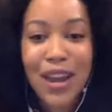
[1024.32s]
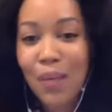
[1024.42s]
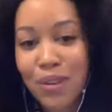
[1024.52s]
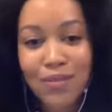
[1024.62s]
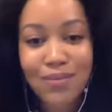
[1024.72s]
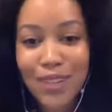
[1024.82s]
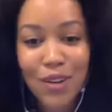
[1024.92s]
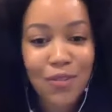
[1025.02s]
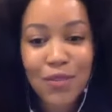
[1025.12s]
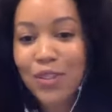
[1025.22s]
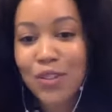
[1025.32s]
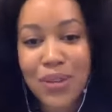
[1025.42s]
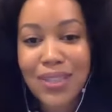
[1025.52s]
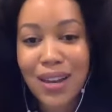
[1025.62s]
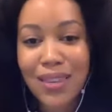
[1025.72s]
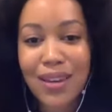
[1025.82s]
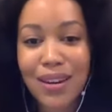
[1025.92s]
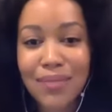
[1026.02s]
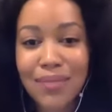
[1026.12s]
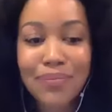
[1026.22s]
can happen, 52 weeks out of the
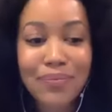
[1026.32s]
year.